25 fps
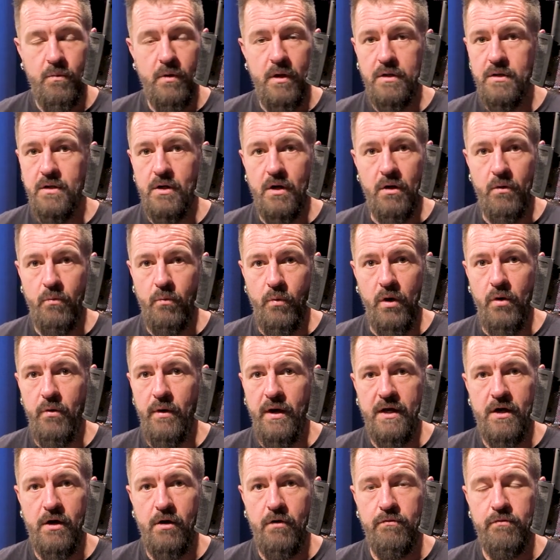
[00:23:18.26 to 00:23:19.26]
you know, where do
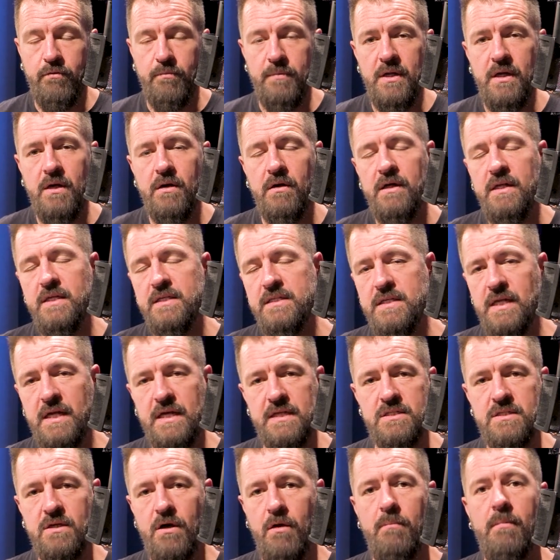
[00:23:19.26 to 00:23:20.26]
I go from here? And he said,
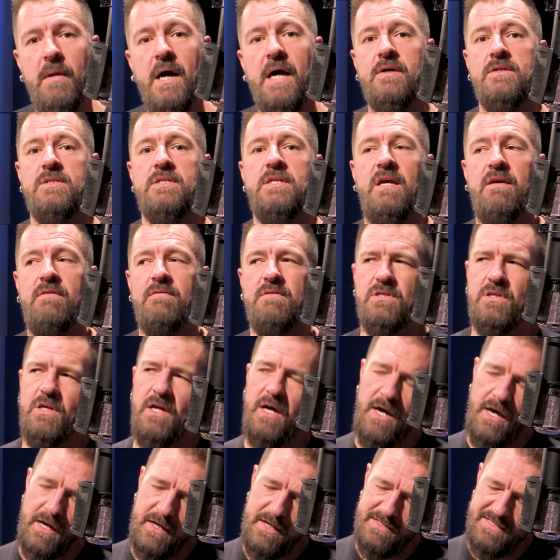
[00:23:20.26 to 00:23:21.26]
I saw Miles Davis
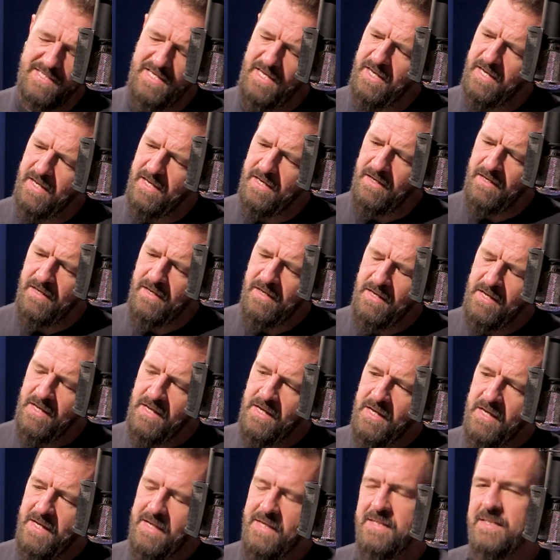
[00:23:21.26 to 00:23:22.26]
cock his head.
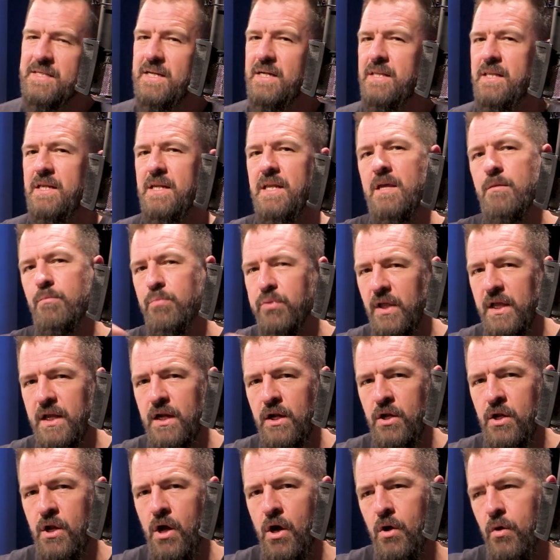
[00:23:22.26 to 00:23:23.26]
He said, and then he
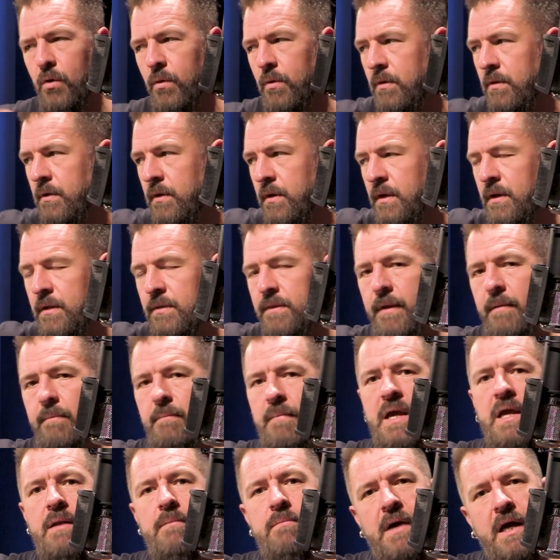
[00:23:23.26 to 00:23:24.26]
played a note that
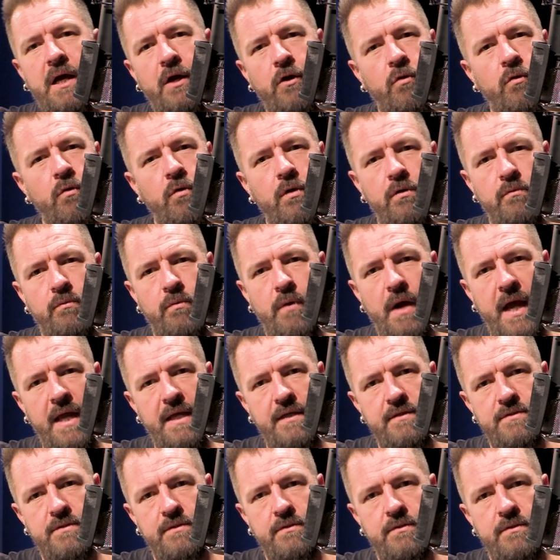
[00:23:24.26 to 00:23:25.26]
made my chord
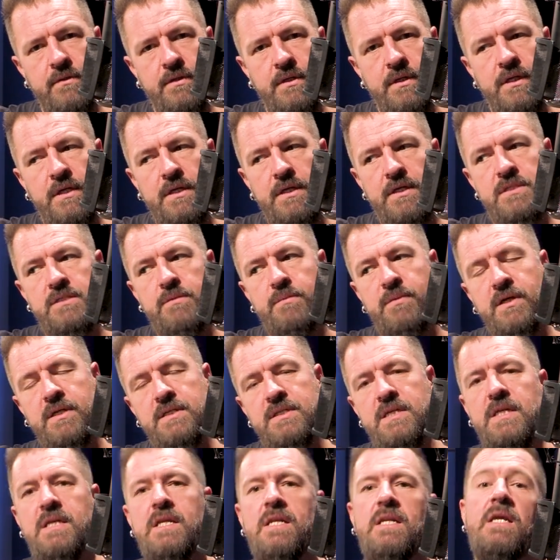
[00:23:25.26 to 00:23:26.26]
right. He said,
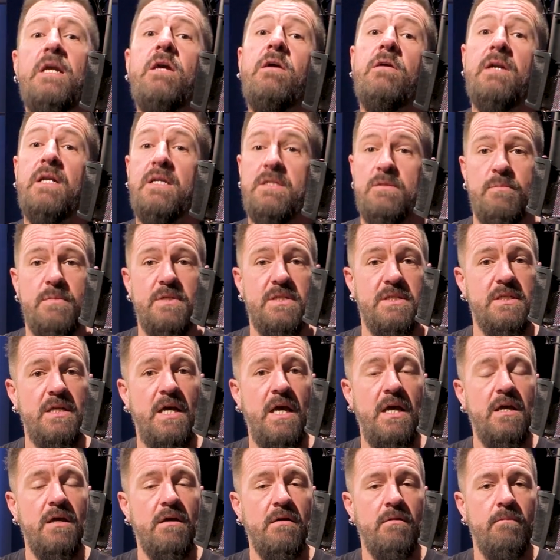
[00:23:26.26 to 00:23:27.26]
because he didn't hear it as a
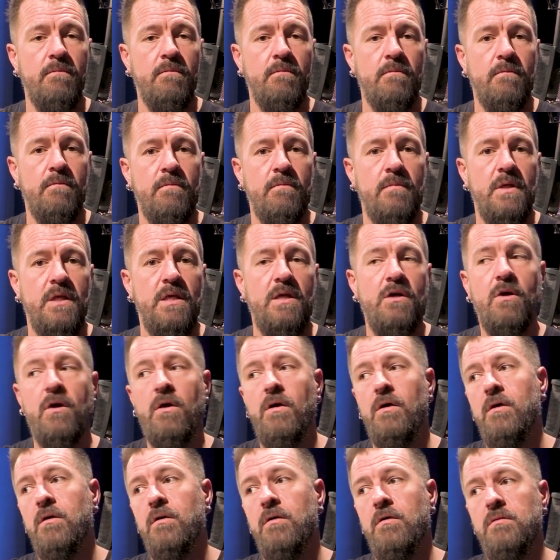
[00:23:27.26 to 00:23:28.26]
mistake. He
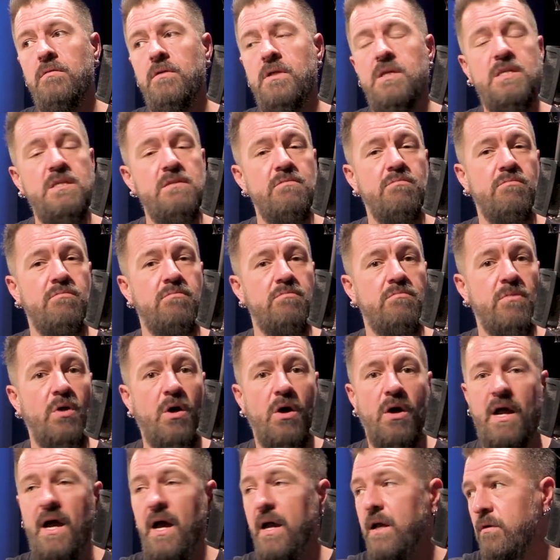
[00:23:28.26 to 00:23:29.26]
heard, he
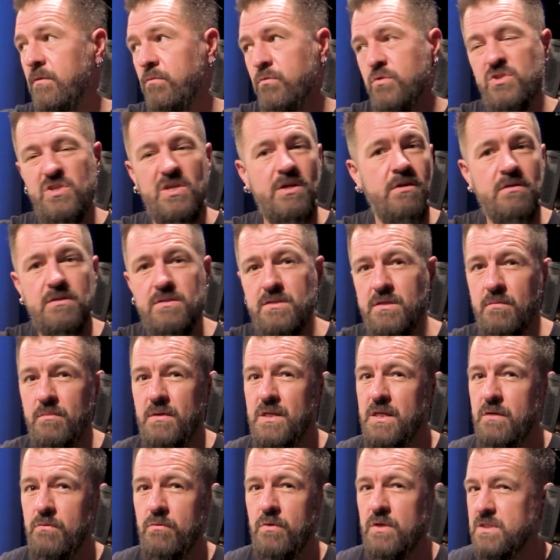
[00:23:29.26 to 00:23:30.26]
thought I was hearing
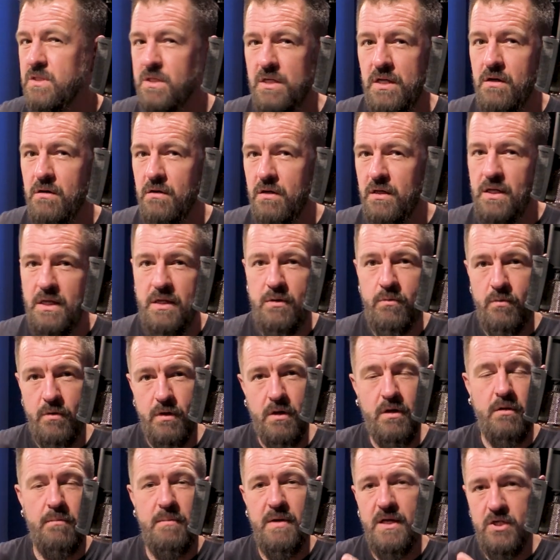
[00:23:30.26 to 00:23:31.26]
something he wasn't hearing. He
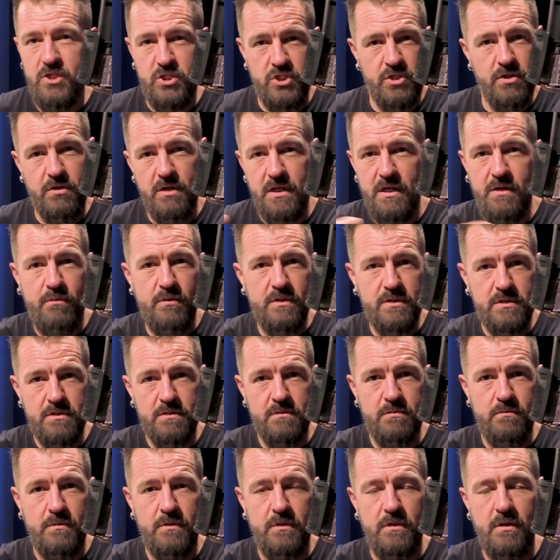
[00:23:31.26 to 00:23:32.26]
wanted to make sure he
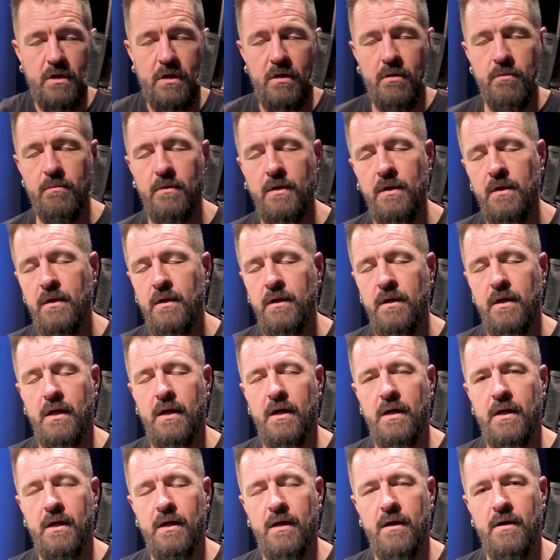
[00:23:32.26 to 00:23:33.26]
was, you know,
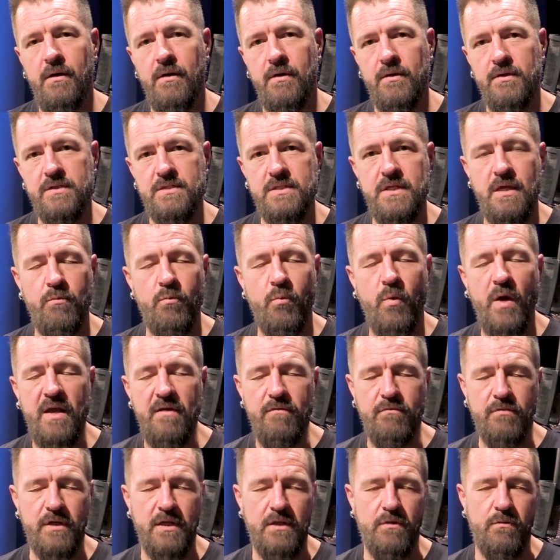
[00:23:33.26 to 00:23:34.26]
uh, on the same
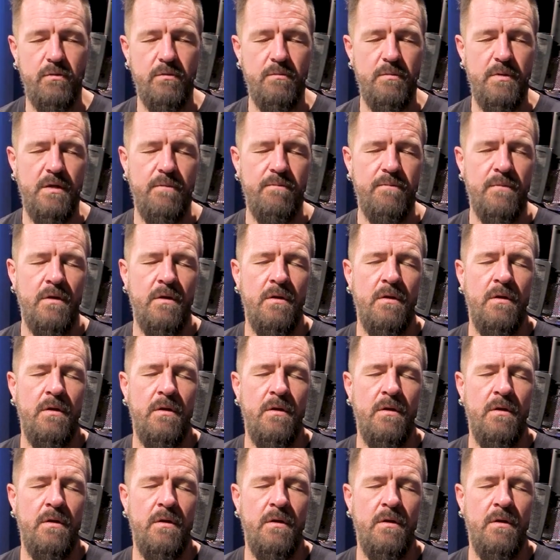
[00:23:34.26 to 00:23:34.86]
wavelength with me.